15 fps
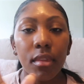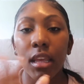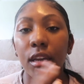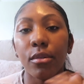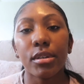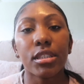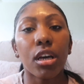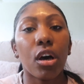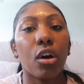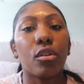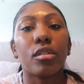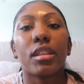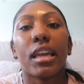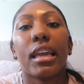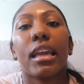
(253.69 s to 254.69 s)
It was a whole
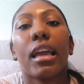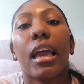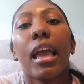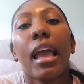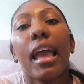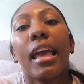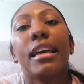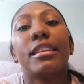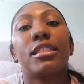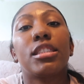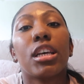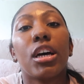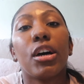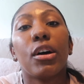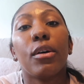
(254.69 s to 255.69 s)
thing.
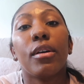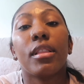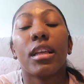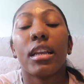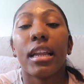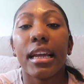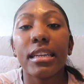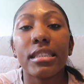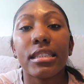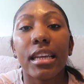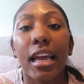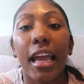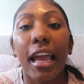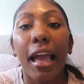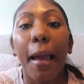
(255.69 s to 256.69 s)
So the next
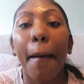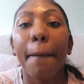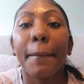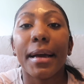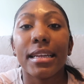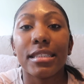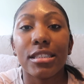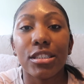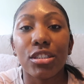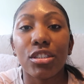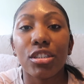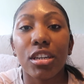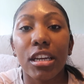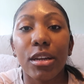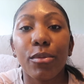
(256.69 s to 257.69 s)
day, my
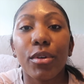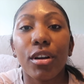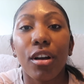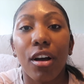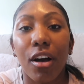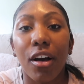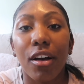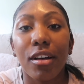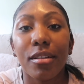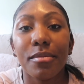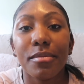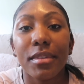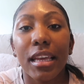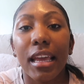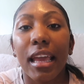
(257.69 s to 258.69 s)
sister came her call,
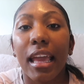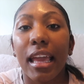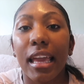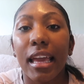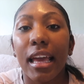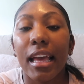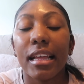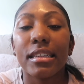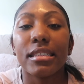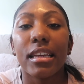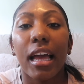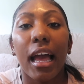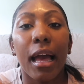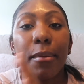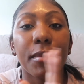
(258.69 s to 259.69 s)
and
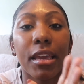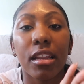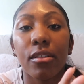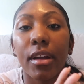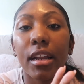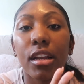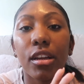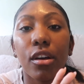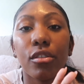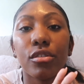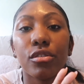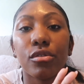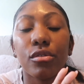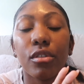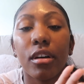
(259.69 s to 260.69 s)
I'm getting ready to go to
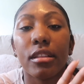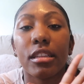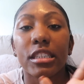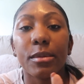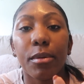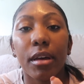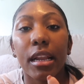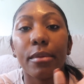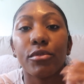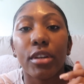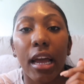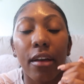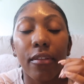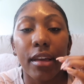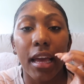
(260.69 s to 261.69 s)
school. At this point, I'm
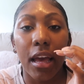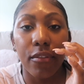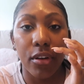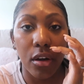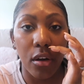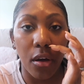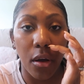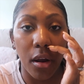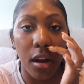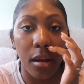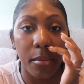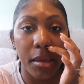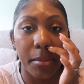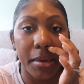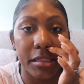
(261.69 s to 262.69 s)
driving. I have a car.
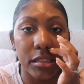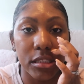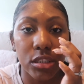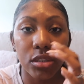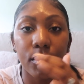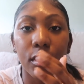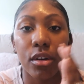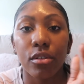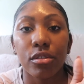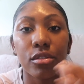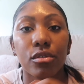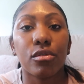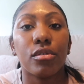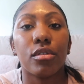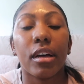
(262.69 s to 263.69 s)
Me and my sister would go to
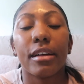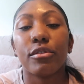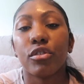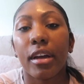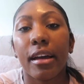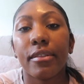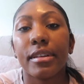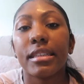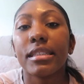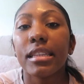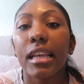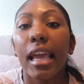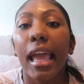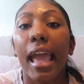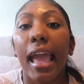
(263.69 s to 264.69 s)
school. I'll drive us.
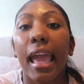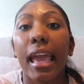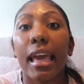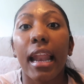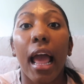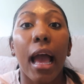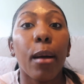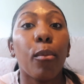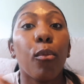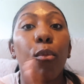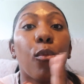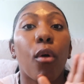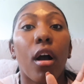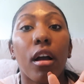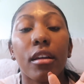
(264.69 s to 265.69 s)
And I'm
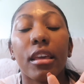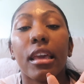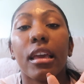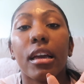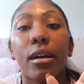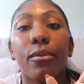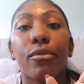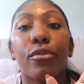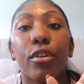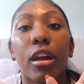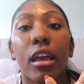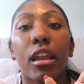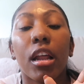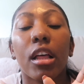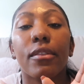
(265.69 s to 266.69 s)
walking up
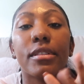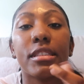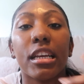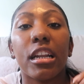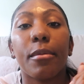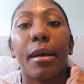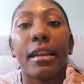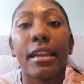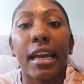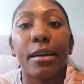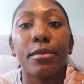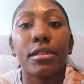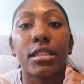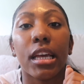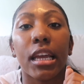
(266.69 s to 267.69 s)
front, and all of a sudden, my dad
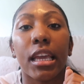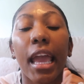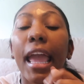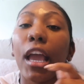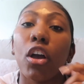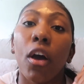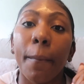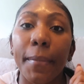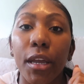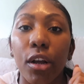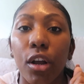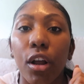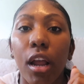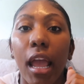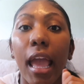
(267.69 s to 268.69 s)
was like, hey, come
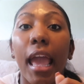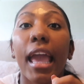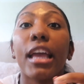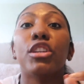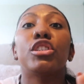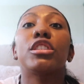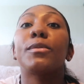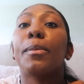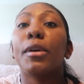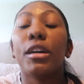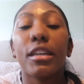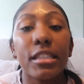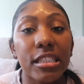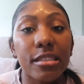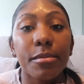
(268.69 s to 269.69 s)
here. And just
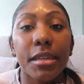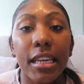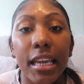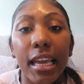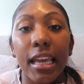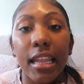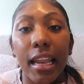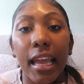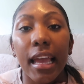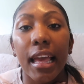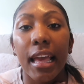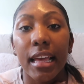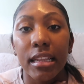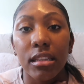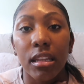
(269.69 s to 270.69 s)
puts me in a
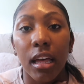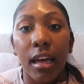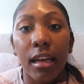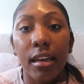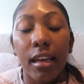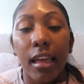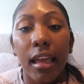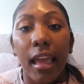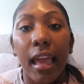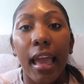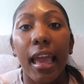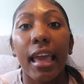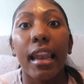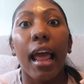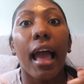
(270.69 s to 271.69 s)
headlock,
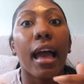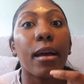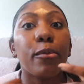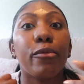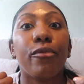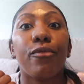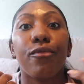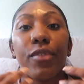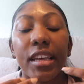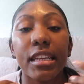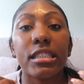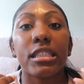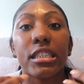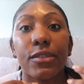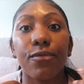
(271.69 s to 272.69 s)
and I'm
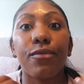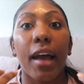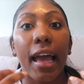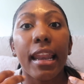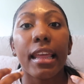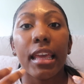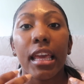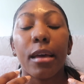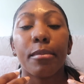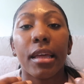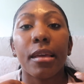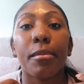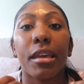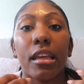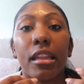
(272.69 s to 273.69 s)
fighting him.
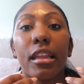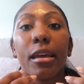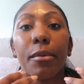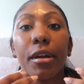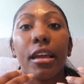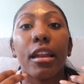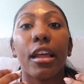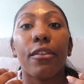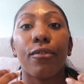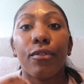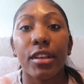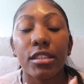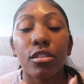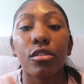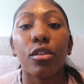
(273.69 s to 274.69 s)
Like, me and him are in a
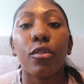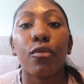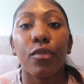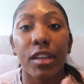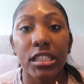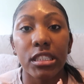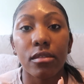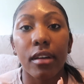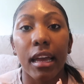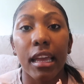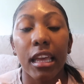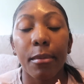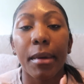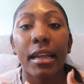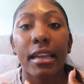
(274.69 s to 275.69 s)
physical fist fight.
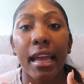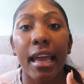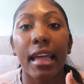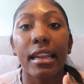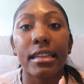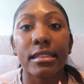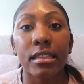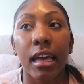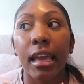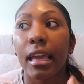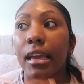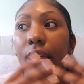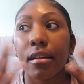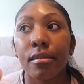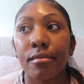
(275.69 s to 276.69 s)
And my dad is
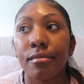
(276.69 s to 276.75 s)
like